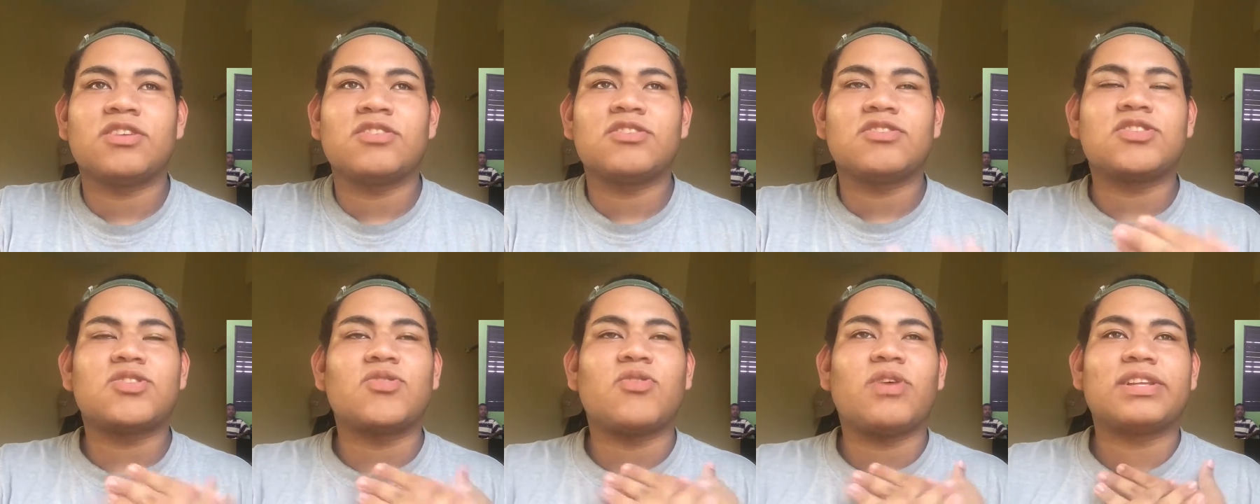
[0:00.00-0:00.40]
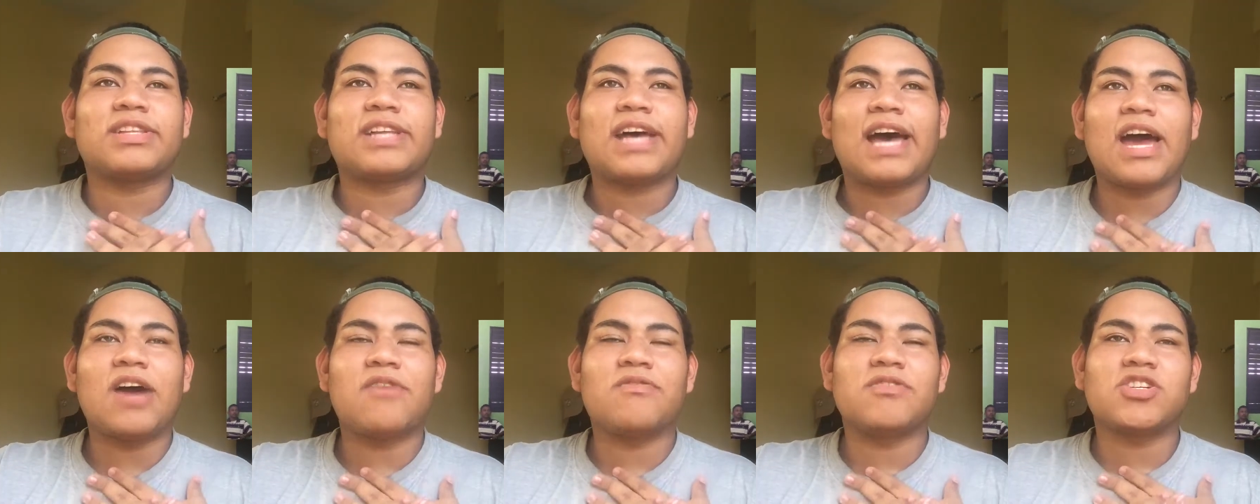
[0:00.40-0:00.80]
So what
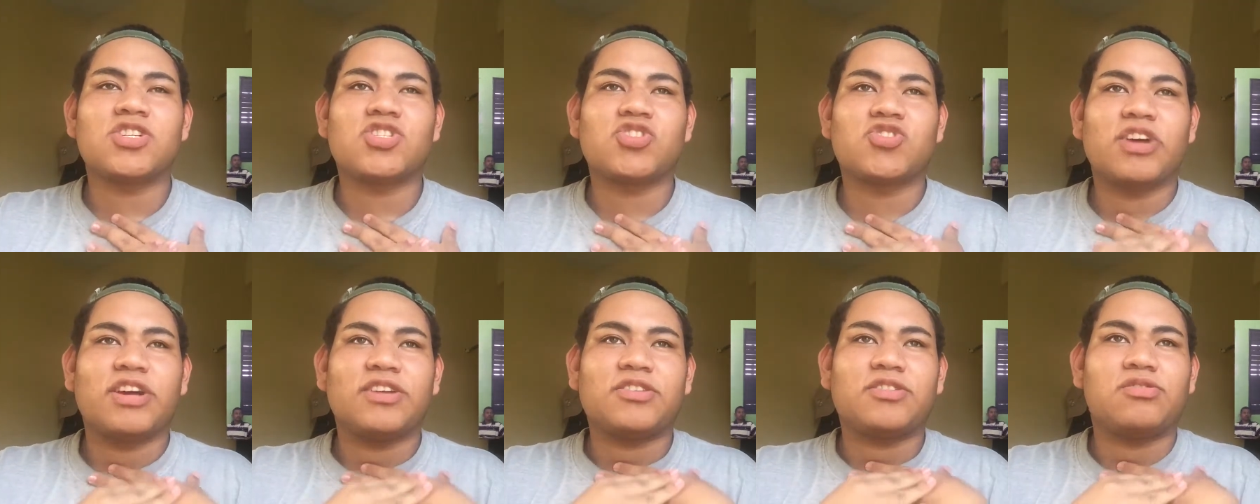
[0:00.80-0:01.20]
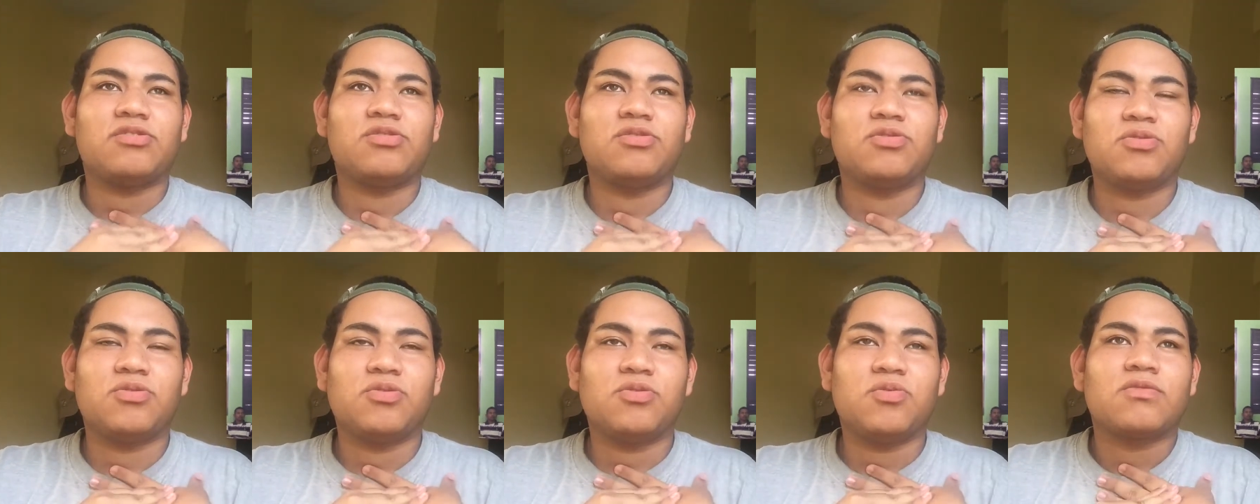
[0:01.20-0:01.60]
I was trying to
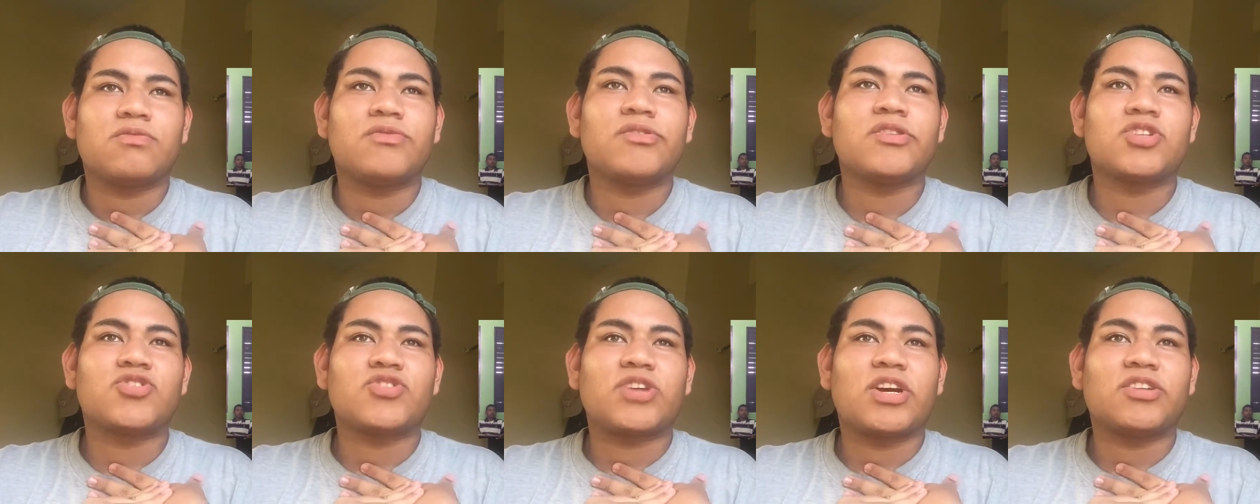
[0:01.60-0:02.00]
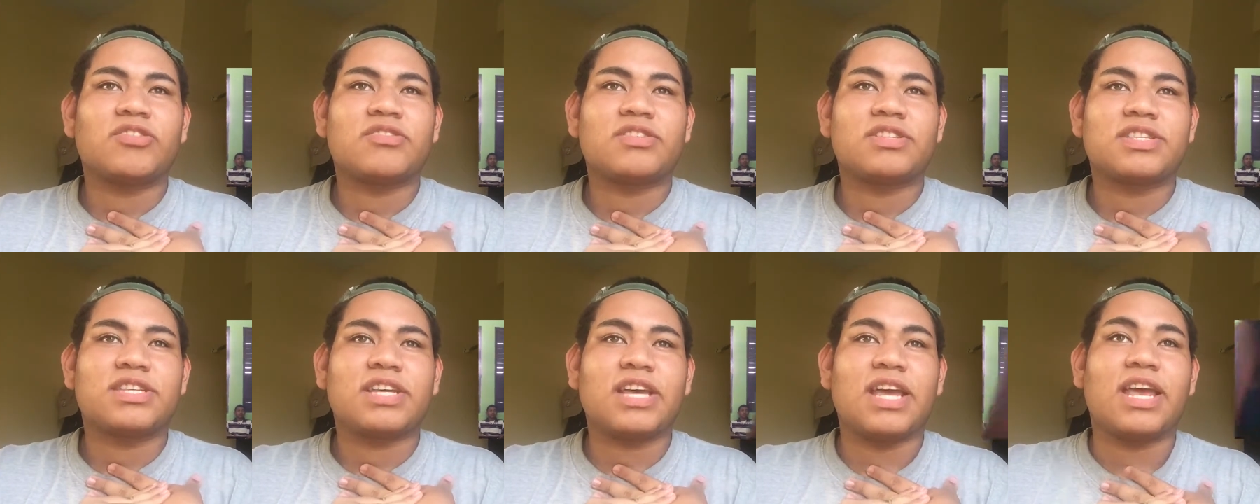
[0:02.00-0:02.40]
do was trying
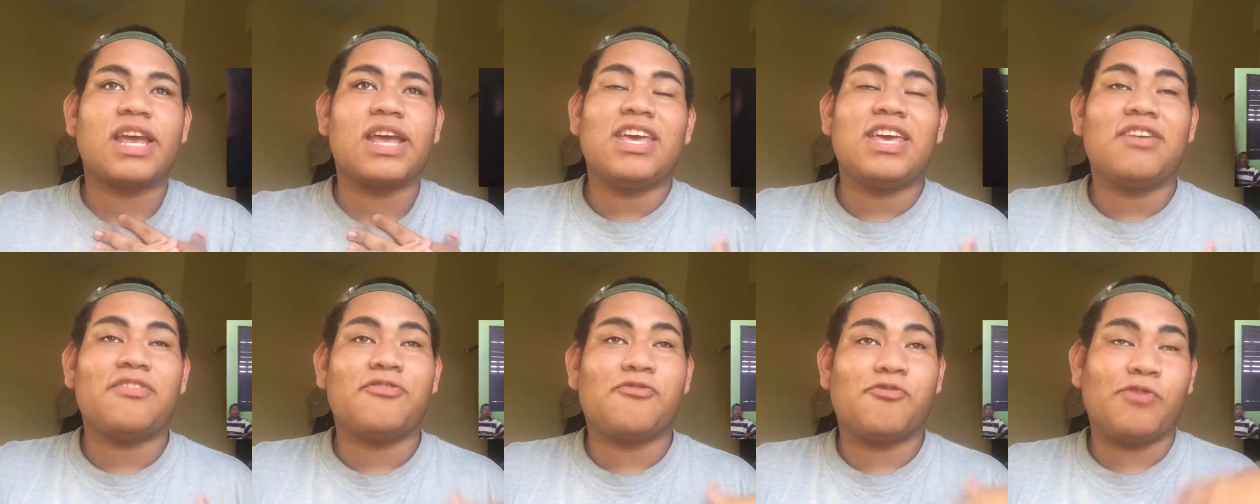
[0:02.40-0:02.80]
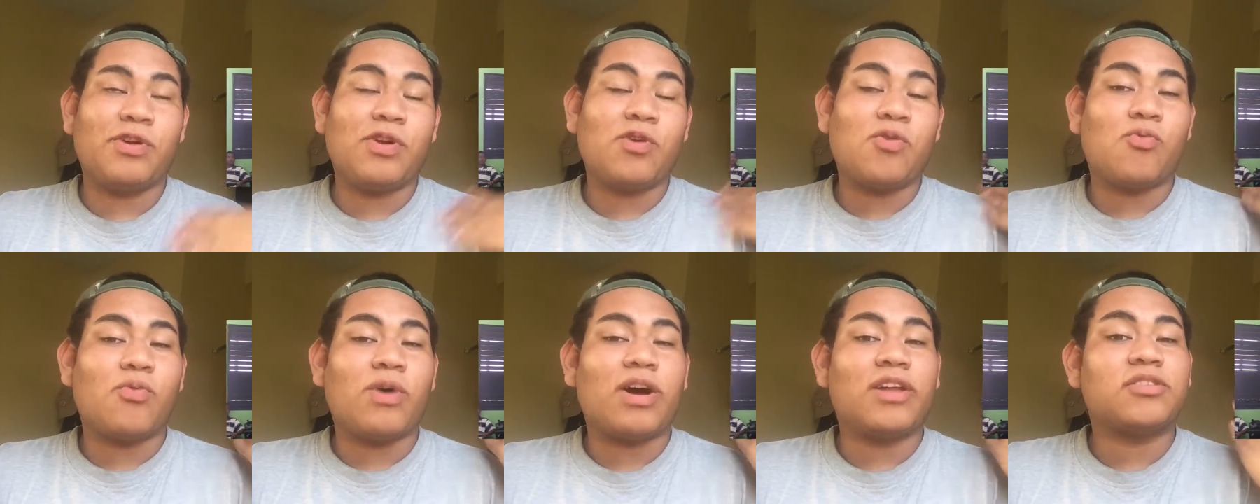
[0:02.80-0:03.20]
to say, if we
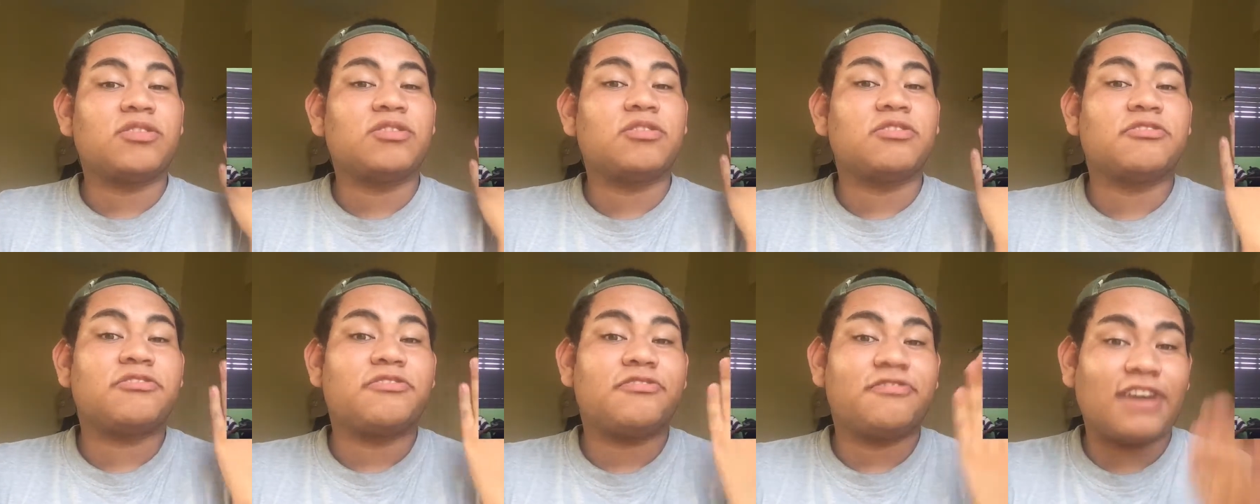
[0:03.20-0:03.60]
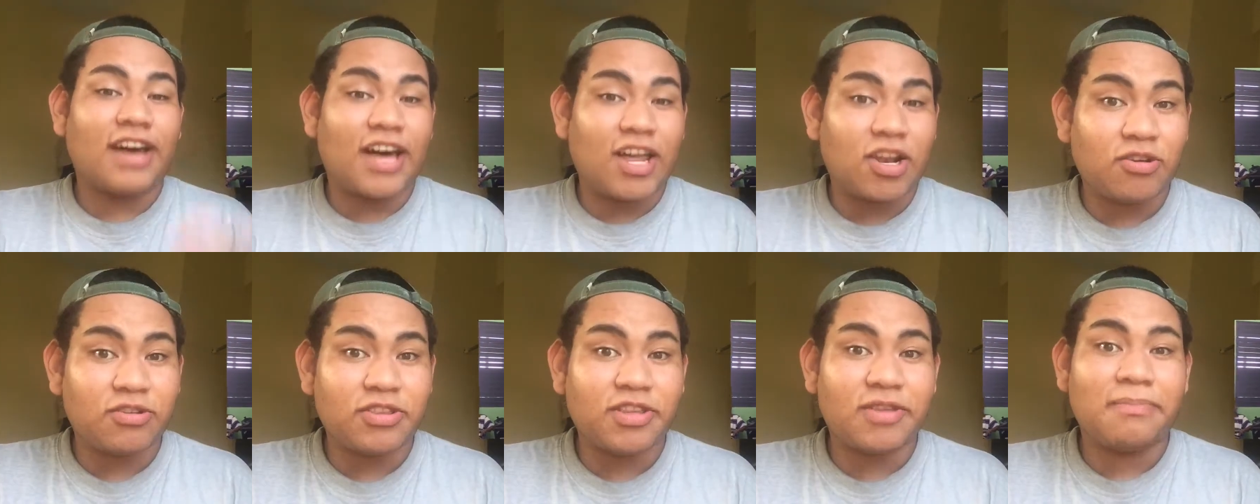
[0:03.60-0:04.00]
want to
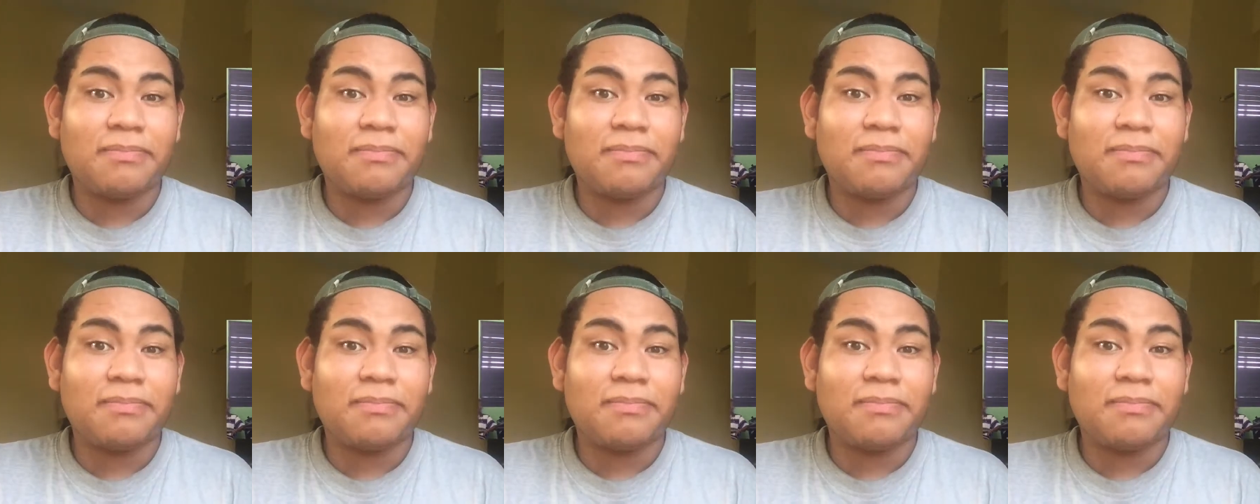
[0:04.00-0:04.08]
follow the